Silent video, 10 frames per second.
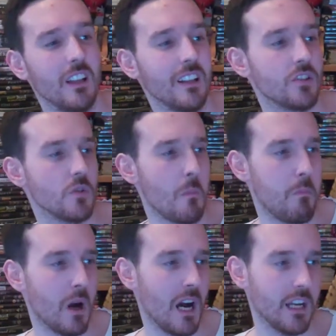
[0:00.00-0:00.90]
Let's just
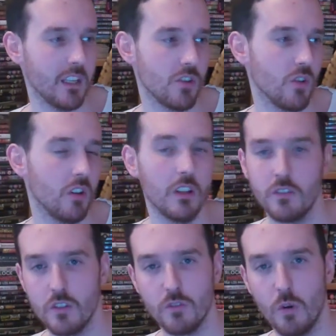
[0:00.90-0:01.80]
package all these
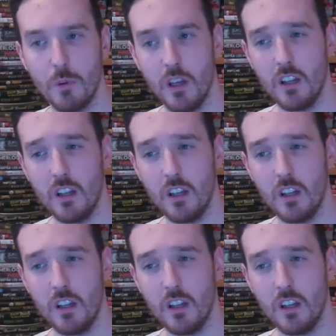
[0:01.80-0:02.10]
others up,